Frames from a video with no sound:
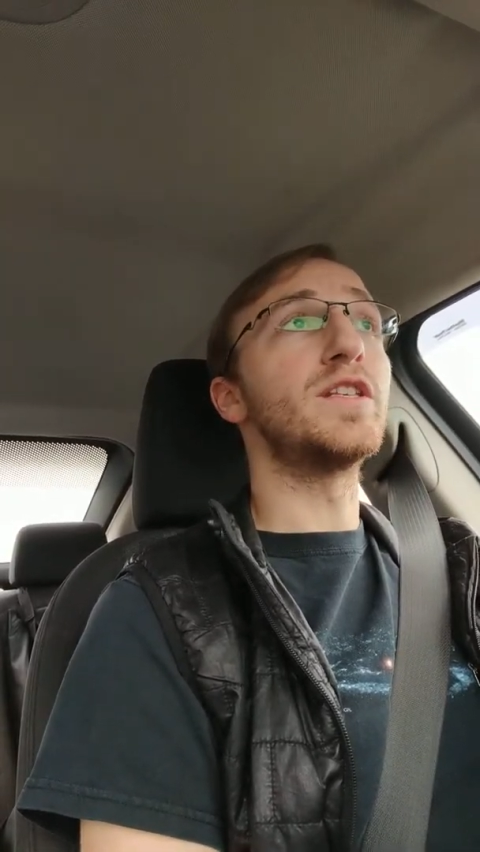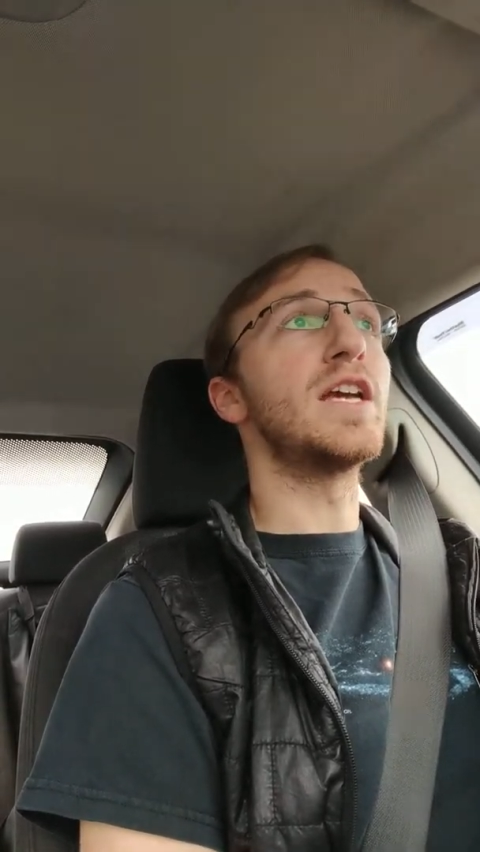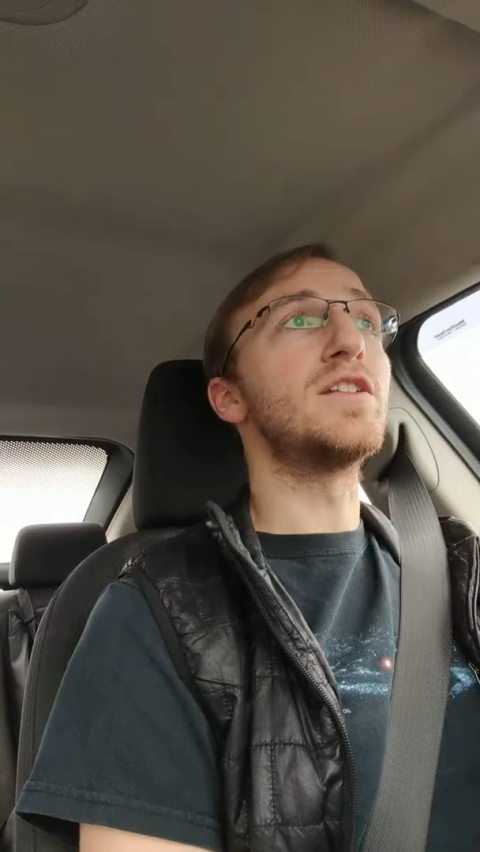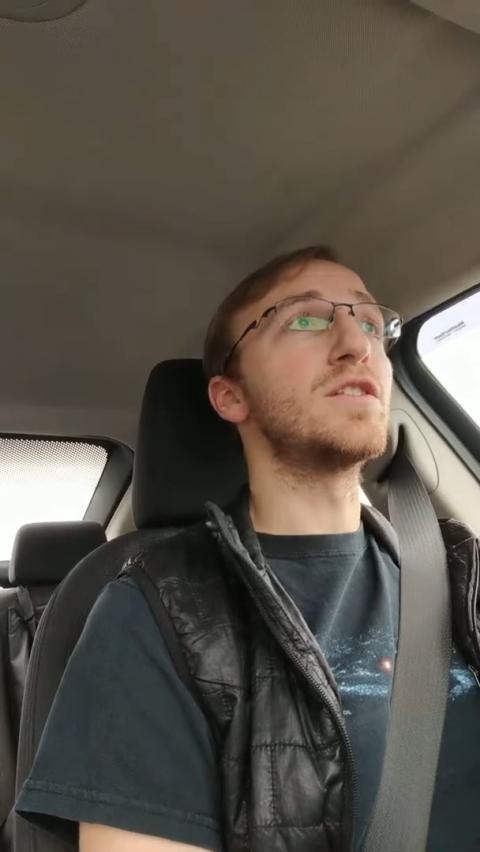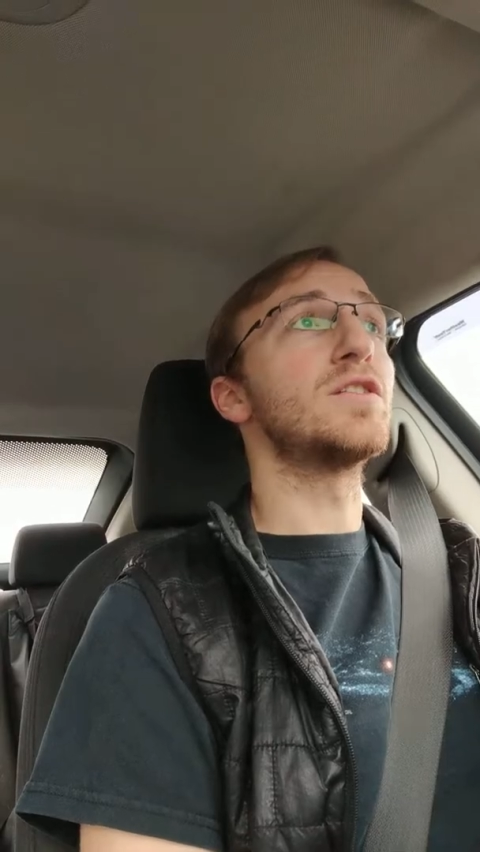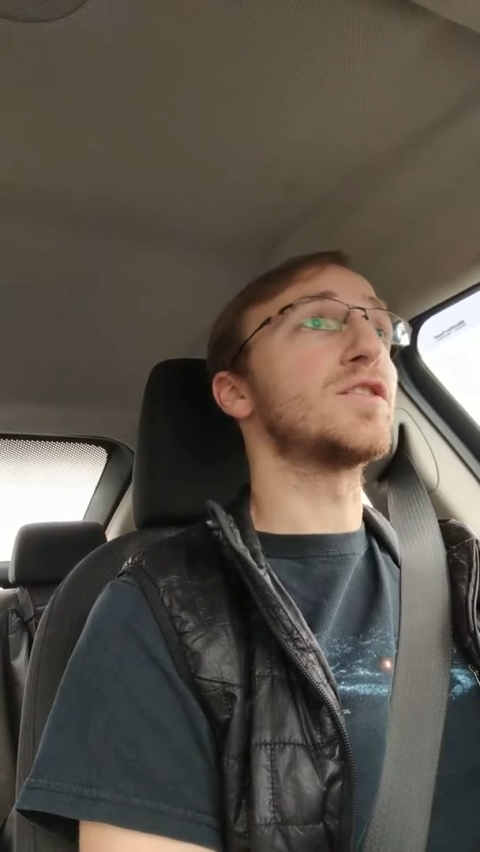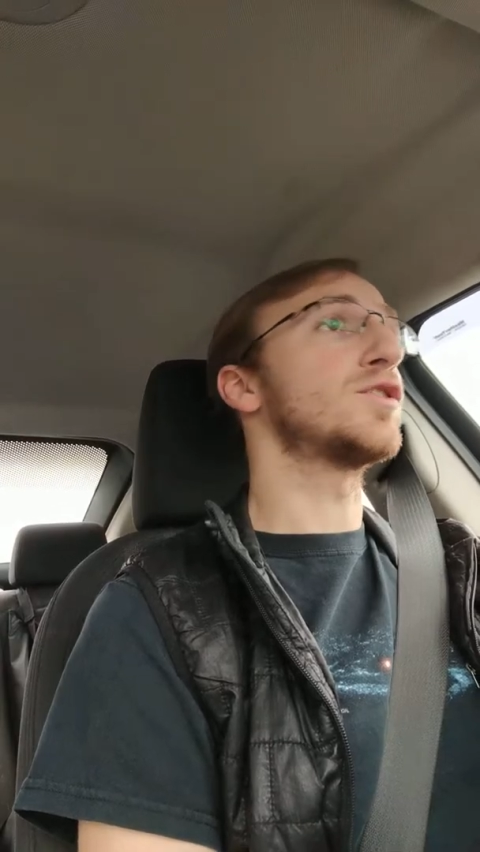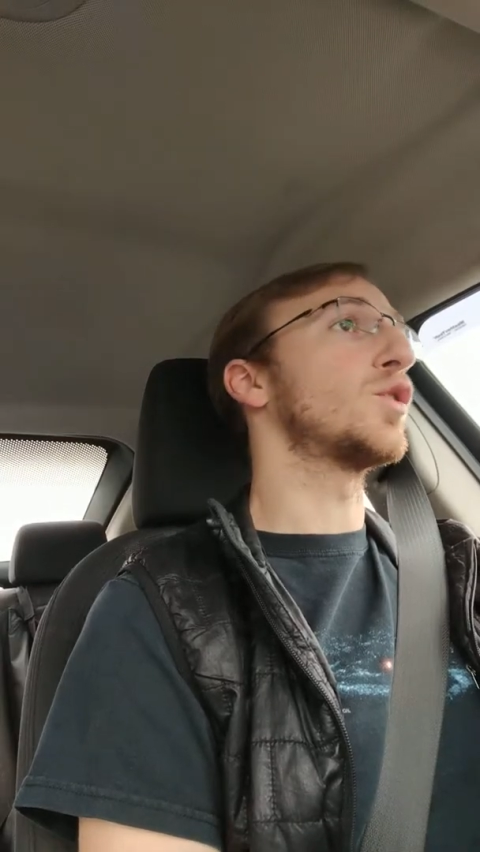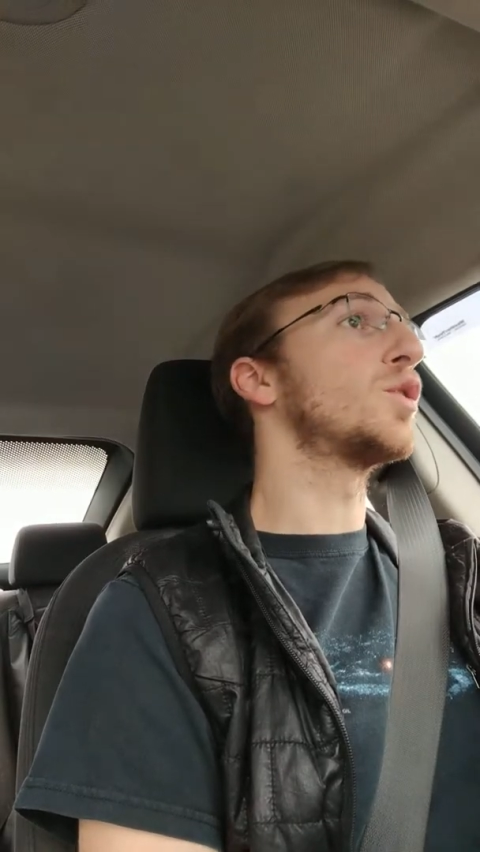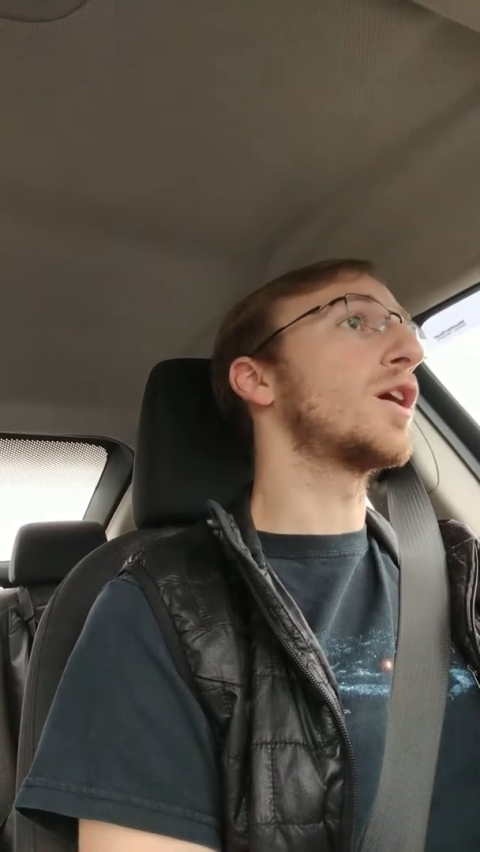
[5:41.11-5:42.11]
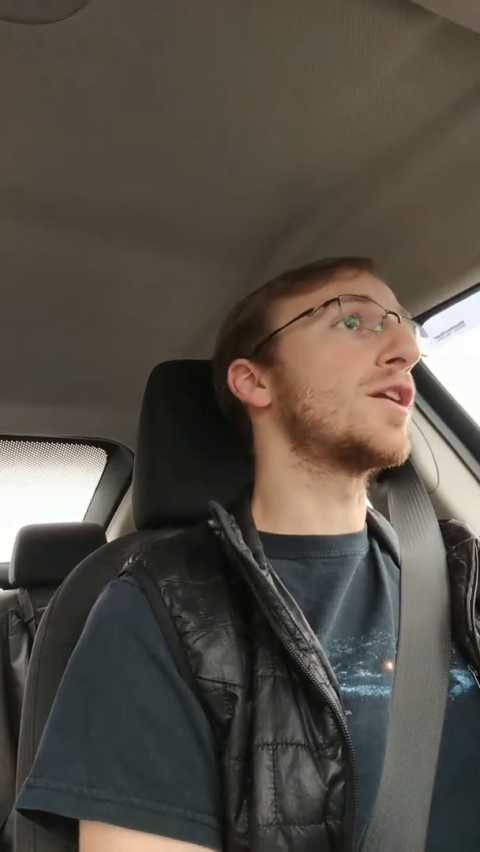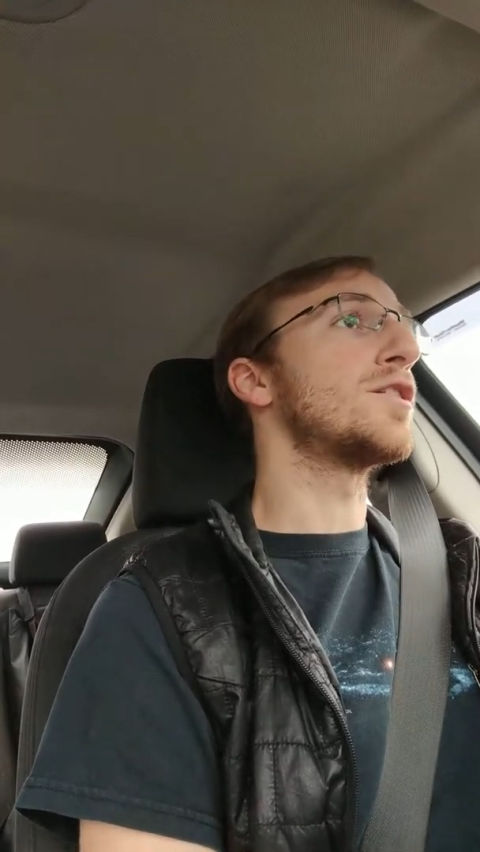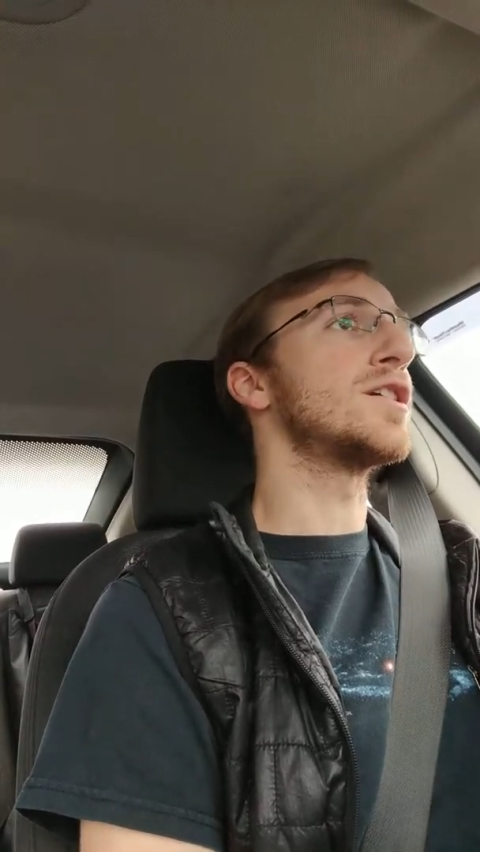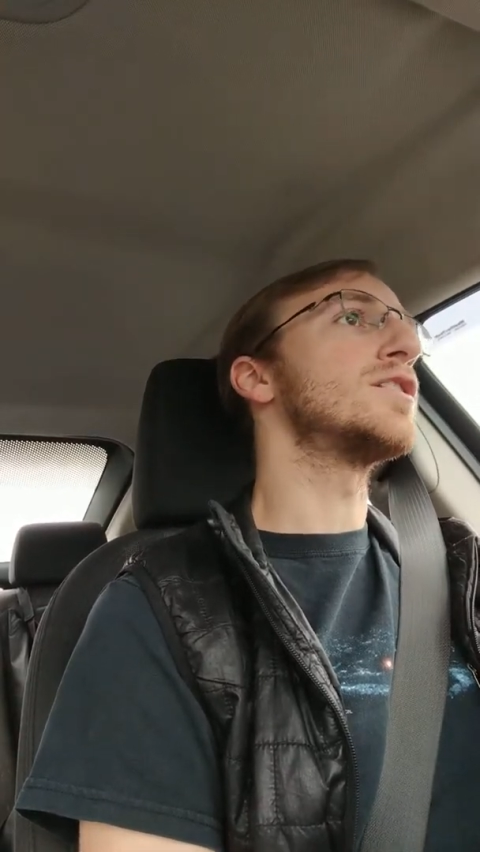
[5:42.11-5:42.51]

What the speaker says: the engine to store energy